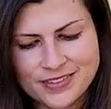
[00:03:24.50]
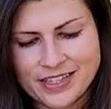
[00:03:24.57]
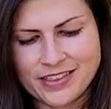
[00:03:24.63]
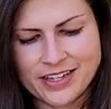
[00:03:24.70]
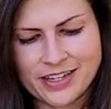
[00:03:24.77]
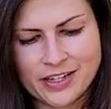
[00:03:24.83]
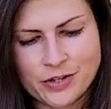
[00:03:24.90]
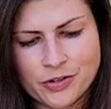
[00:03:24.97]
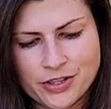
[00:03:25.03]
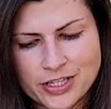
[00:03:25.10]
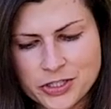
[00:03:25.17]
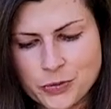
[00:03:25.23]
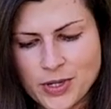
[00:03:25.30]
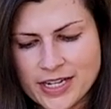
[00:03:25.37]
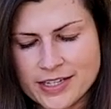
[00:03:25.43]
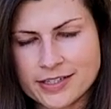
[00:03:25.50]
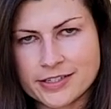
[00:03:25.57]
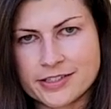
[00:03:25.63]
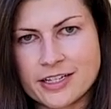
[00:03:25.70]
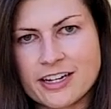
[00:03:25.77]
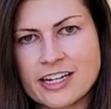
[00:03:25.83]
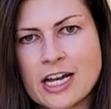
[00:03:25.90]
the, this one does
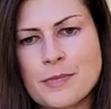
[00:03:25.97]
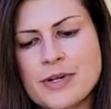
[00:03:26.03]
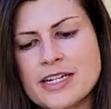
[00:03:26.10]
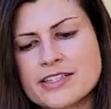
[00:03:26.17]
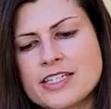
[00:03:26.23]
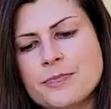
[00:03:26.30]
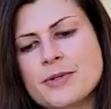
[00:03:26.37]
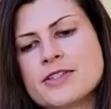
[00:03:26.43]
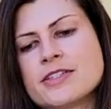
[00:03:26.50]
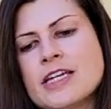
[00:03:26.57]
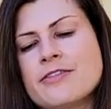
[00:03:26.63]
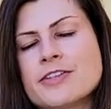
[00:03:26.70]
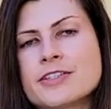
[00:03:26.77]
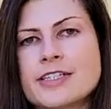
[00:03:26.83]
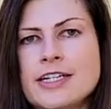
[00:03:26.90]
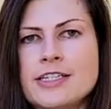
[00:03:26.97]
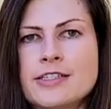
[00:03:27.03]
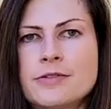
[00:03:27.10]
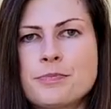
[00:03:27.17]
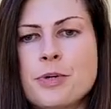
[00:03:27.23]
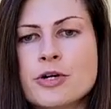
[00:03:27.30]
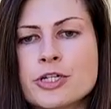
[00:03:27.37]
not come in a sip and savor size
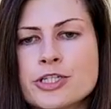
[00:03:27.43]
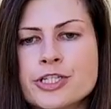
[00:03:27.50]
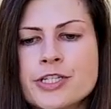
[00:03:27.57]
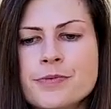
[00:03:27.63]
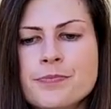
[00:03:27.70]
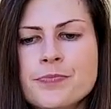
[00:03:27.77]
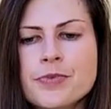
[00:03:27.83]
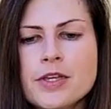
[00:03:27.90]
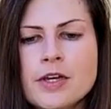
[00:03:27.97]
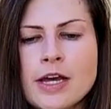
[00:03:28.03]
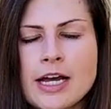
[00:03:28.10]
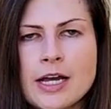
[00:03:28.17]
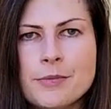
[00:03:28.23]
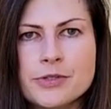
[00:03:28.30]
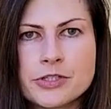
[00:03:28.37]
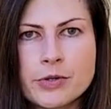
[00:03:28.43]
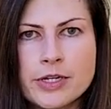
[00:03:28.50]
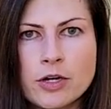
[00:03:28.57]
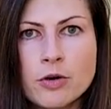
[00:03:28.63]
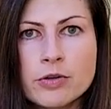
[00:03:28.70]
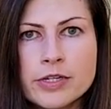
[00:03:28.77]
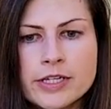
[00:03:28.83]
portion, um, so it
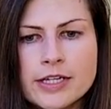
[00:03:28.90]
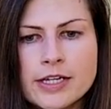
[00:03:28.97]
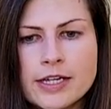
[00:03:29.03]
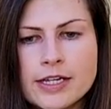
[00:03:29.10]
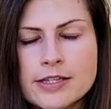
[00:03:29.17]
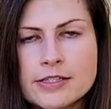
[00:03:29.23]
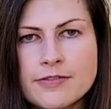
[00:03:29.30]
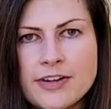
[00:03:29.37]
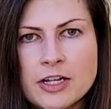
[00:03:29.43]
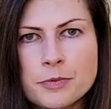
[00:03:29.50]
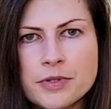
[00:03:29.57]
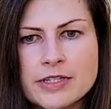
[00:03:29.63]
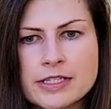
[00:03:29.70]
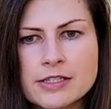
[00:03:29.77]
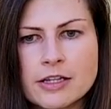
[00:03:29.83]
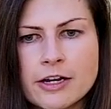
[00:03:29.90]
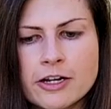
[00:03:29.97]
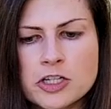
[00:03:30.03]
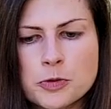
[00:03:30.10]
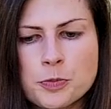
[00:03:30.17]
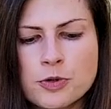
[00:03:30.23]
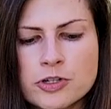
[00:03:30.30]
only is available in this
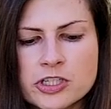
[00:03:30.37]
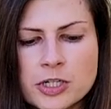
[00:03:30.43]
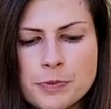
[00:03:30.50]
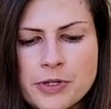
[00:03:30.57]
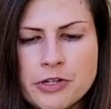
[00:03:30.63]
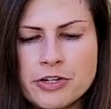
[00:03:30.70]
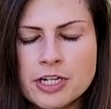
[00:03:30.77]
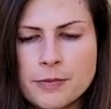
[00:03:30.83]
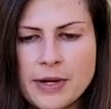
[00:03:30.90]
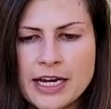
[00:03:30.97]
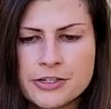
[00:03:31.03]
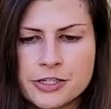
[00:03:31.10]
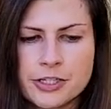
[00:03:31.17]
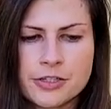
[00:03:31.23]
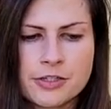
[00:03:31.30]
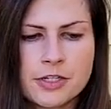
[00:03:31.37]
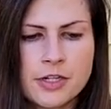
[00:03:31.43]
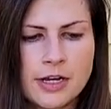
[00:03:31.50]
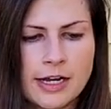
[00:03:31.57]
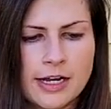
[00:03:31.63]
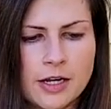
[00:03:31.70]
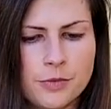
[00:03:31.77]
large portion. But you can imagine,
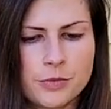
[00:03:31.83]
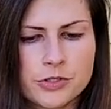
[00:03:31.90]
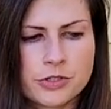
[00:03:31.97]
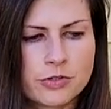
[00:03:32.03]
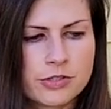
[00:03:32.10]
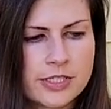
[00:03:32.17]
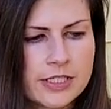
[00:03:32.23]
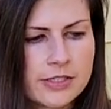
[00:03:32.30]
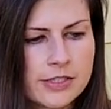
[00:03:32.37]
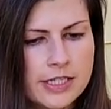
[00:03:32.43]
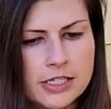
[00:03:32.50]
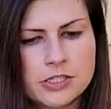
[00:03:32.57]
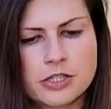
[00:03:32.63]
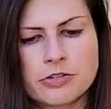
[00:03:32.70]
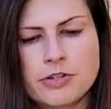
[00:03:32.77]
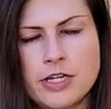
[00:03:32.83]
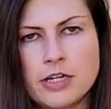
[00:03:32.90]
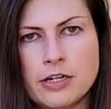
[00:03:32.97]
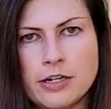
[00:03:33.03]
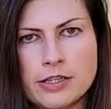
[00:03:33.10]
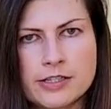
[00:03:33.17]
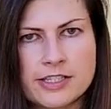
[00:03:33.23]
um, so since these three
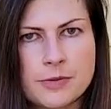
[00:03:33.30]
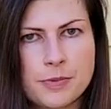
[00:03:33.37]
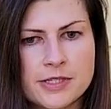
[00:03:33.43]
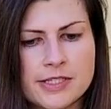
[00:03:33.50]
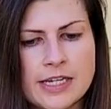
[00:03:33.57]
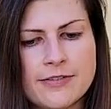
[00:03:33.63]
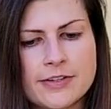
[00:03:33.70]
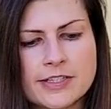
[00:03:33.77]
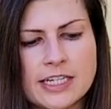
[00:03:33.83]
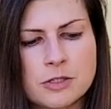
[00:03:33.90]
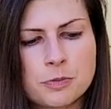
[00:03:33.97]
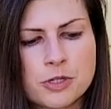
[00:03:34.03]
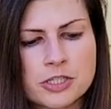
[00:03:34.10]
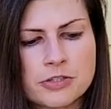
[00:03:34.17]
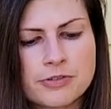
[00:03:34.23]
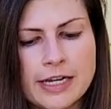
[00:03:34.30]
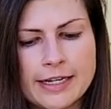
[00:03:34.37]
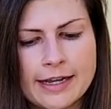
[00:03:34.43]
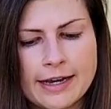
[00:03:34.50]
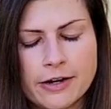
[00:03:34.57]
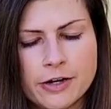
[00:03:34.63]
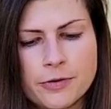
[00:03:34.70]
are in the sip and savor size portion right
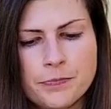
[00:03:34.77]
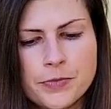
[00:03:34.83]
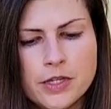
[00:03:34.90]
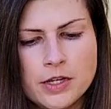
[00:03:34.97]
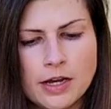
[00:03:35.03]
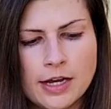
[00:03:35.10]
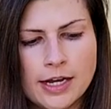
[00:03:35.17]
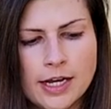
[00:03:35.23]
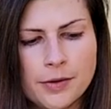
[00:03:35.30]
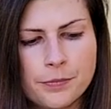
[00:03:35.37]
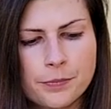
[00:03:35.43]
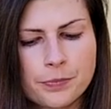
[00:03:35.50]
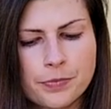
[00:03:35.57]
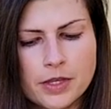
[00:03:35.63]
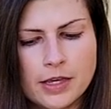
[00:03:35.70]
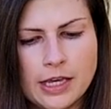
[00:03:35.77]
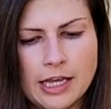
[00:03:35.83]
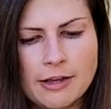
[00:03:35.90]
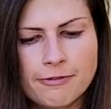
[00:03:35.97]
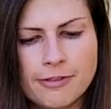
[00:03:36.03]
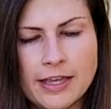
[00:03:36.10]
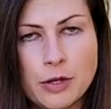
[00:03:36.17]
now, um,
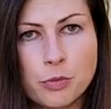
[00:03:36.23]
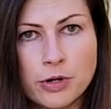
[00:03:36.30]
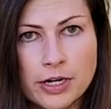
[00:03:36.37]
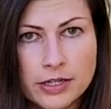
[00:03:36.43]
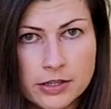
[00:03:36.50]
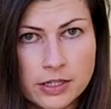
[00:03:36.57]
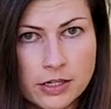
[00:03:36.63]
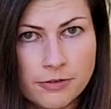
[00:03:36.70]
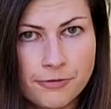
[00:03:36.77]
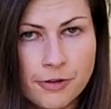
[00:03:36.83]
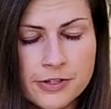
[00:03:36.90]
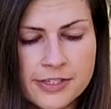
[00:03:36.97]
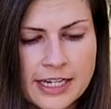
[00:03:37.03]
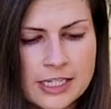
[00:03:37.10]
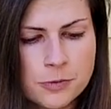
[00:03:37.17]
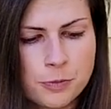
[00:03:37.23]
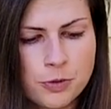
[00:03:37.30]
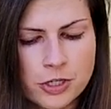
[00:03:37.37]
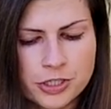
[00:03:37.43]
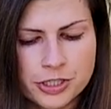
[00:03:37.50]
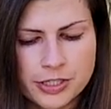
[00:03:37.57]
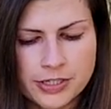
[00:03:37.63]
if they were in the full size
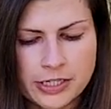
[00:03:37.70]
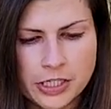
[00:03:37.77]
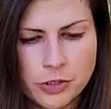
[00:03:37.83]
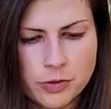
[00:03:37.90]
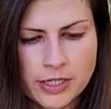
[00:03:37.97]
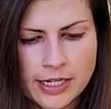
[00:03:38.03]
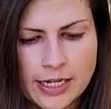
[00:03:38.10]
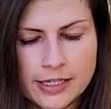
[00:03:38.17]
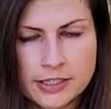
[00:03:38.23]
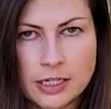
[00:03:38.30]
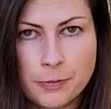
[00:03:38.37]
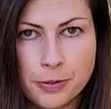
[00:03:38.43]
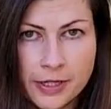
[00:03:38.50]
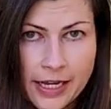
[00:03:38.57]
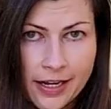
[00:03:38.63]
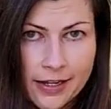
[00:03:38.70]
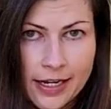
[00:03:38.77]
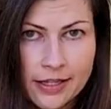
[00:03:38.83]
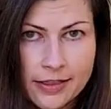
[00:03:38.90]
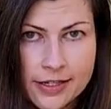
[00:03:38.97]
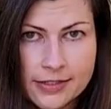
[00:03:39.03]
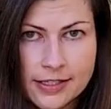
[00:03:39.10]
portion, then you would get a plate
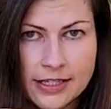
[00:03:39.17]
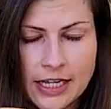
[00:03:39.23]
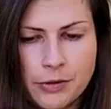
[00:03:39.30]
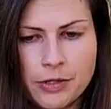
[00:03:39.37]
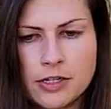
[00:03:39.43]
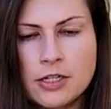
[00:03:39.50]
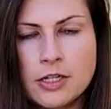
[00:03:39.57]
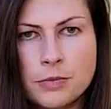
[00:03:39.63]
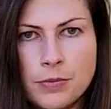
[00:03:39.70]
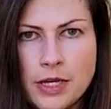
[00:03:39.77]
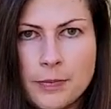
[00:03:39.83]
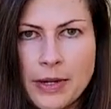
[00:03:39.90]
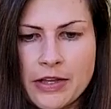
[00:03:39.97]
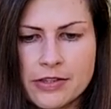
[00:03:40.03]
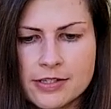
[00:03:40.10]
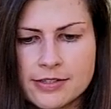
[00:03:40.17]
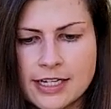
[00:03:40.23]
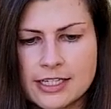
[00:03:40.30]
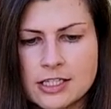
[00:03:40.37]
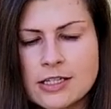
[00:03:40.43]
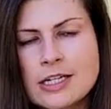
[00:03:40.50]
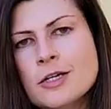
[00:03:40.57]
like this and they would be about this
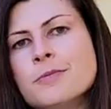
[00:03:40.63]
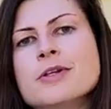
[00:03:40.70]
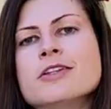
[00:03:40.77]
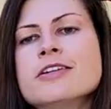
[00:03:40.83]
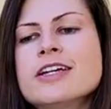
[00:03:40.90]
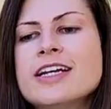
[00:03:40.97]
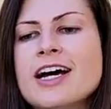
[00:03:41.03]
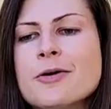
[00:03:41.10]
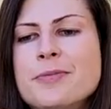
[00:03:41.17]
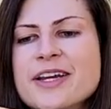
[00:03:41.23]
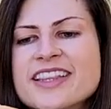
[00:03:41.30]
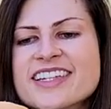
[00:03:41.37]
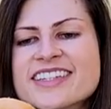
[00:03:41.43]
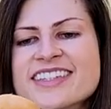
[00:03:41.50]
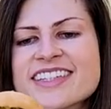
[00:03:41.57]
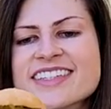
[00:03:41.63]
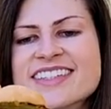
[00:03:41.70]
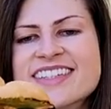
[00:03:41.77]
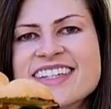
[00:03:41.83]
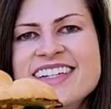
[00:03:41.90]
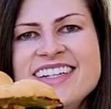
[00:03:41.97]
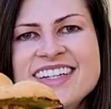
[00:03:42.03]
size. But look at how big this is.
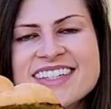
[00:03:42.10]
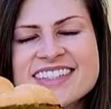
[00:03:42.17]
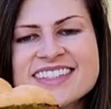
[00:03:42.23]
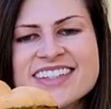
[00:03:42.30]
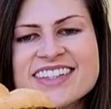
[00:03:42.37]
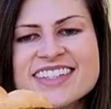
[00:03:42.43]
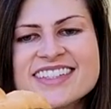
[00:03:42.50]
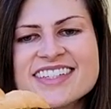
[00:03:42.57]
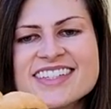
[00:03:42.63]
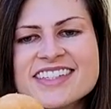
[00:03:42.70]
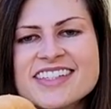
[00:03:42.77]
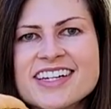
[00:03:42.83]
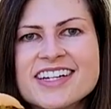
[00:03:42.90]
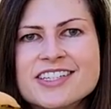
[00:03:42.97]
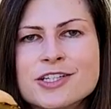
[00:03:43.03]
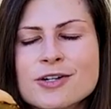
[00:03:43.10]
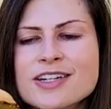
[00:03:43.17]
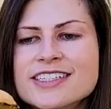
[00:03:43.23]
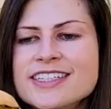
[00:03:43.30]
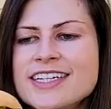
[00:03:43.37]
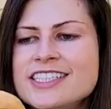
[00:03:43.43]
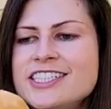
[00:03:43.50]
So this is the
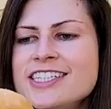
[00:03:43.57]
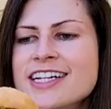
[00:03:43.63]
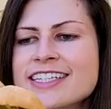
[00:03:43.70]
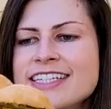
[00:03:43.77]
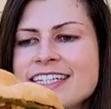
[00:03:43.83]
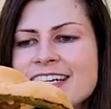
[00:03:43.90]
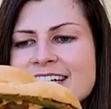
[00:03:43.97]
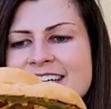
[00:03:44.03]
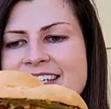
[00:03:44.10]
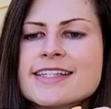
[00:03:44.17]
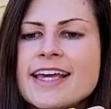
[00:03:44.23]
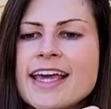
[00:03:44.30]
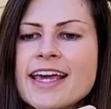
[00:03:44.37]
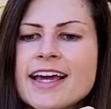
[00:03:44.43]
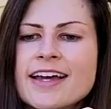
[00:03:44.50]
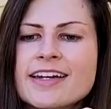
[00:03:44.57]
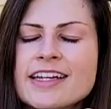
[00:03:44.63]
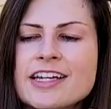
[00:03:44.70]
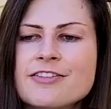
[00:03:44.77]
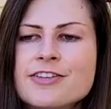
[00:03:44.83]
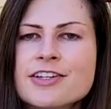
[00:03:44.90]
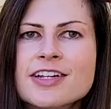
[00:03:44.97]
torta de chilaquiles. And
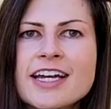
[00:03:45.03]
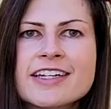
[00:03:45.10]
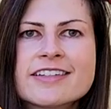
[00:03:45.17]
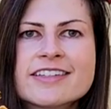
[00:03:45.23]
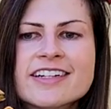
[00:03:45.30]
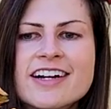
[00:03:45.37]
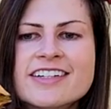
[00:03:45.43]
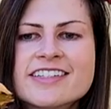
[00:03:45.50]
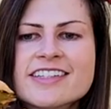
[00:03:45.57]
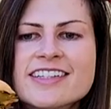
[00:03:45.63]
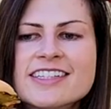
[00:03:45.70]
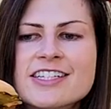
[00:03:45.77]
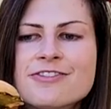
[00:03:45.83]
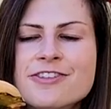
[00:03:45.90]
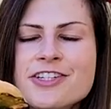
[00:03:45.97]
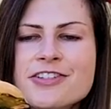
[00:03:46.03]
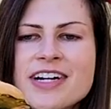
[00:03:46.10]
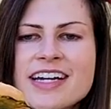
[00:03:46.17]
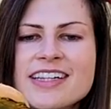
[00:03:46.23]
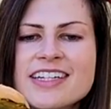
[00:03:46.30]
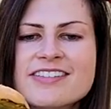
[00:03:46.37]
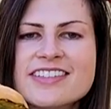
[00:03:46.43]
if you like starch, this is for you.
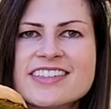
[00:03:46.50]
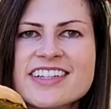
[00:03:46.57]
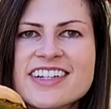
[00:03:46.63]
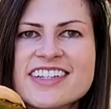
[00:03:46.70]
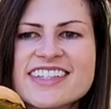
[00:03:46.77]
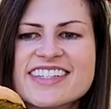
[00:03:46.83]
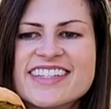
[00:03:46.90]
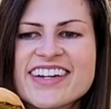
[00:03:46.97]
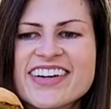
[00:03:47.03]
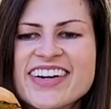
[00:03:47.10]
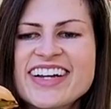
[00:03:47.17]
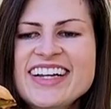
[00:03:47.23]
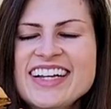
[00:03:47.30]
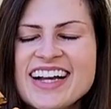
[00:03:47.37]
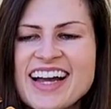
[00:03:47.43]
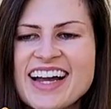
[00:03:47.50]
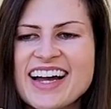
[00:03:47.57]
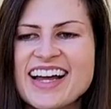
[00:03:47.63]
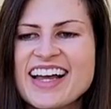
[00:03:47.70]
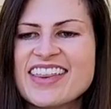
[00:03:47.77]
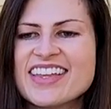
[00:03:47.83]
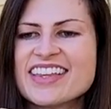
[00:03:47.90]
I love starch. So uh,
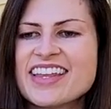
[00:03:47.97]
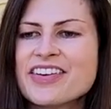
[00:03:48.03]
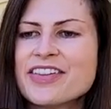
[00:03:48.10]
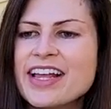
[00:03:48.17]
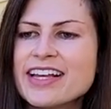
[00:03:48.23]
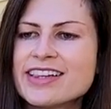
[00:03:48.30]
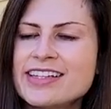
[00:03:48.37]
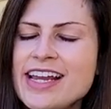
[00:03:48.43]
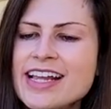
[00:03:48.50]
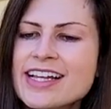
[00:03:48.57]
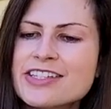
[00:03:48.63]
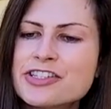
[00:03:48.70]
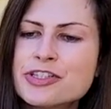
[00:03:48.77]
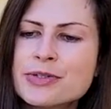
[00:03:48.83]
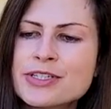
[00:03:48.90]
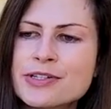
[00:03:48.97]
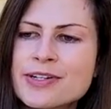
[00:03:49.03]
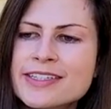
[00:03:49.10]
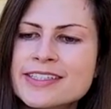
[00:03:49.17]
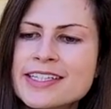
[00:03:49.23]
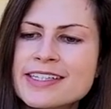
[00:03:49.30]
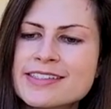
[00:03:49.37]
I think they're like, yeah, let's do a
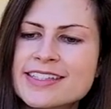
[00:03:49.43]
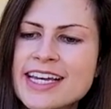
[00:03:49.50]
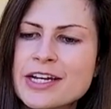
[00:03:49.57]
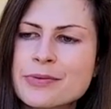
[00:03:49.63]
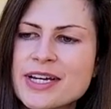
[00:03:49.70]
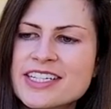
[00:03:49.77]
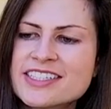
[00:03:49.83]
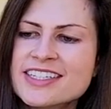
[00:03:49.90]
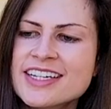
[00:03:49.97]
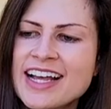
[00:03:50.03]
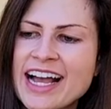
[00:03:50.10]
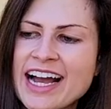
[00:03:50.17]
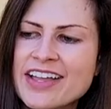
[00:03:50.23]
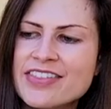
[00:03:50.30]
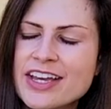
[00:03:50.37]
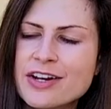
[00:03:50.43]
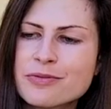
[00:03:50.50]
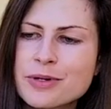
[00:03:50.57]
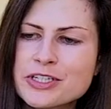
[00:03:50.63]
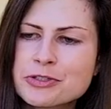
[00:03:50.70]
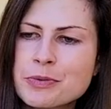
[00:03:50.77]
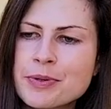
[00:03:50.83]
torta sandwich. And then
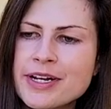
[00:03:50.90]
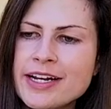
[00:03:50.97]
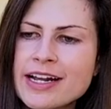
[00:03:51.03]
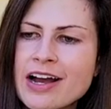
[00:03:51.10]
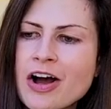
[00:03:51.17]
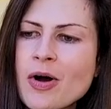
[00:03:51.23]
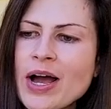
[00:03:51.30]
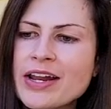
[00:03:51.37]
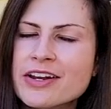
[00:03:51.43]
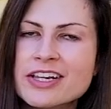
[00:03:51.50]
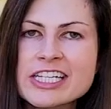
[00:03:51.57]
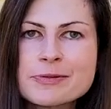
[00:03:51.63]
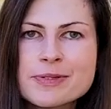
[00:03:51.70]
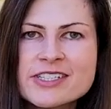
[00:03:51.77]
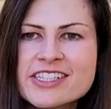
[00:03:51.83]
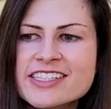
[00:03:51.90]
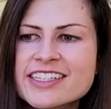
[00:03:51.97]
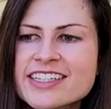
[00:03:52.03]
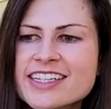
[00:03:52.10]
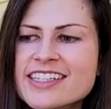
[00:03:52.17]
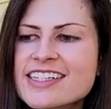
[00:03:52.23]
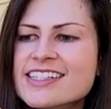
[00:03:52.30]
what should we put in it? Oh, I know, let's put
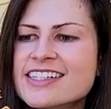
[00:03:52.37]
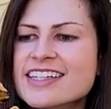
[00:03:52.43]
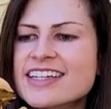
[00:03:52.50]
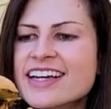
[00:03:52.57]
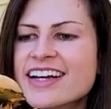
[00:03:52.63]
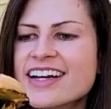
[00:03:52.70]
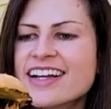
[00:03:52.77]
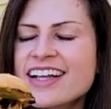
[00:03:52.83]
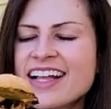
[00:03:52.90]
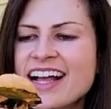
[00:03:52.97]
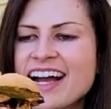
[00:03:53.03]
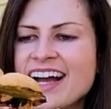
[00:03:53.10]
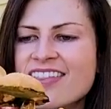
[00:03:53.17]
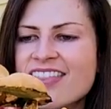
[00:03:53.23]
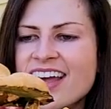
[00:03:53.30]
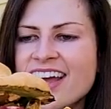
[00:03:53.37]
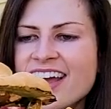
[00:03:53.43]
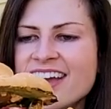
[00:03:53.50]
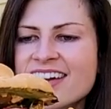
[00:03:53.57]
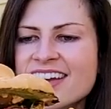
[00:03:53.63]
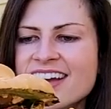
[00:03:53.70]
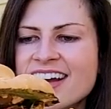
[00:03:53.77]
chilaquiles in there. And
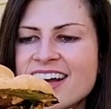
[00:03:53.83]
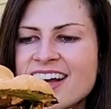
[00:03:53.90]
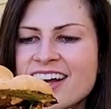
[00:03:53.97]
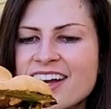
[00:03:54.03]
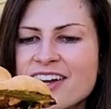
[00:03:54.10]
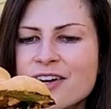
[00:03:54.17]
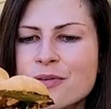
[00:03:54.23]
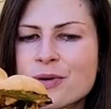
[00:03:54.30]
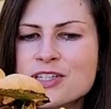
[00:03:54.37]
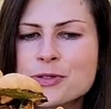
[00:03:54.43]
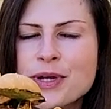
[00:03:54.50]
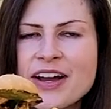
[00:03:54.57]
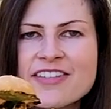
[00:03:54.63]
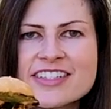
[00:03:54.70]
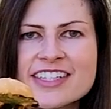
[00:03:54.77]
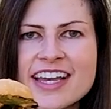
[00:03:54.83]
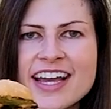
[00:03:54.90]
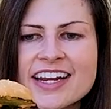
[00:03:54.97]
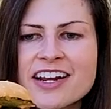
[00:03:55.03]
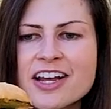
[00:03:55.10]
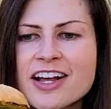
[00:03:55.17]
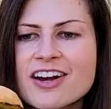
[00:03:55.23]
then, uh, what should we have
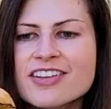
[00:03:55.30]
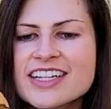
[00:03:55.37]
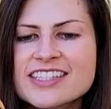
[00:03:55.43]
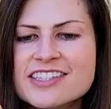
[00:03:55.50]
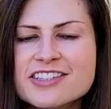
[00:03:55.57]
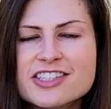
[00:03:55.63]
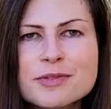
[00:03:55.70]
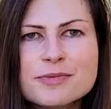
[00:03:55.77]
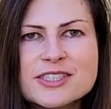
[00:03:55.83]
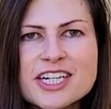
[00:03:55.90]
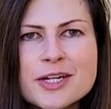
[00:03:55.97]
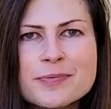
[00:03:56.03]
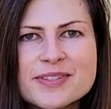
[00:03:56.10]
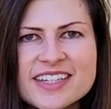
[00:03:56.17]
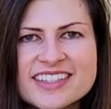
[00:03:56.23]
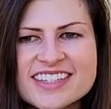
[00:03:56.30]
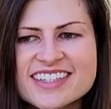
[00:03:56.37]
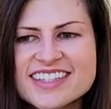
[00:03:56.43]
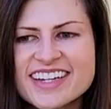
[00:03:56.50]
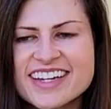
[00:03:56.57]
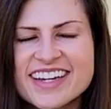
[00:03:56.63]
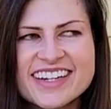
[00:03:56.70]
aside? Oh, let's do some chips as a
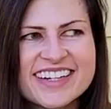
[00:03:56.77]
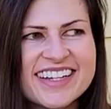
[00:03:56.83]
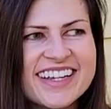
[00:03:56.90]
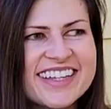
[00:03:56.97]
side.